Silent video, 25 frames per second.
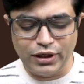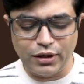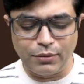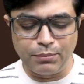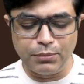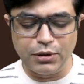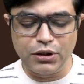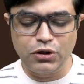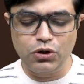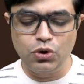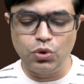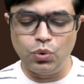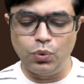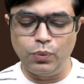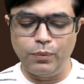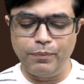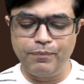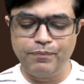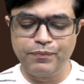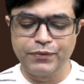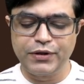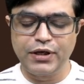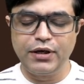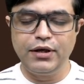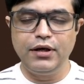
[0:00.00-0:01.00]
number 2.
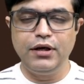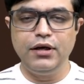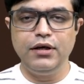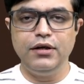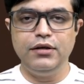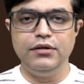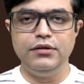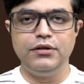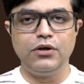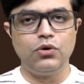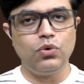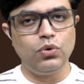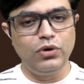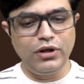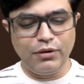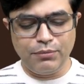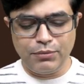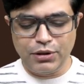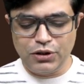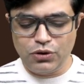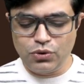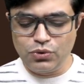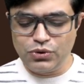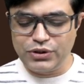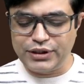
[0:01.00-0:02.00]
The rule
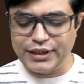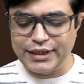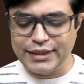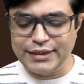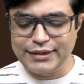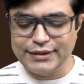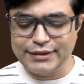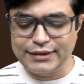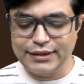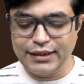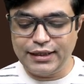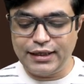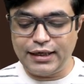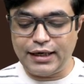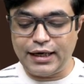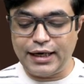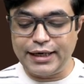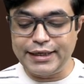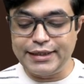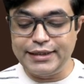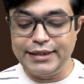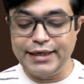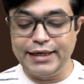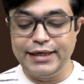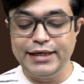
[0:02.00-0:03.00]
number 2 says
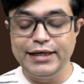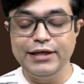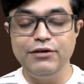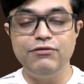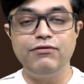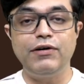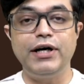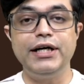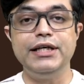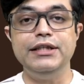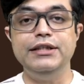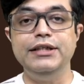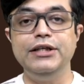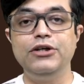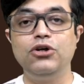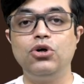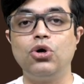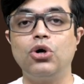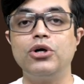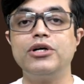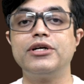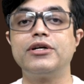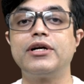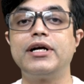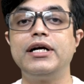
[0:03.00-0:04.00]
identify the
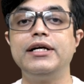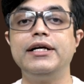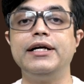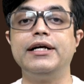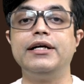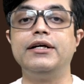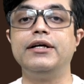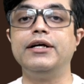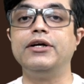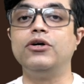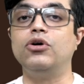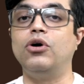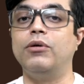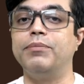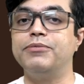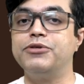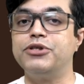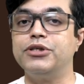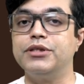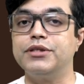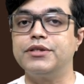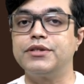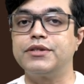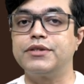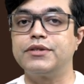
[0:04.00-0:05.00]
contradicting
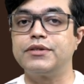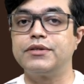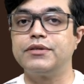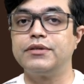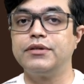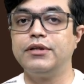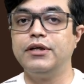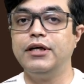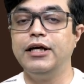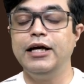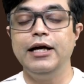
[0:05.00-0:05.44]
options.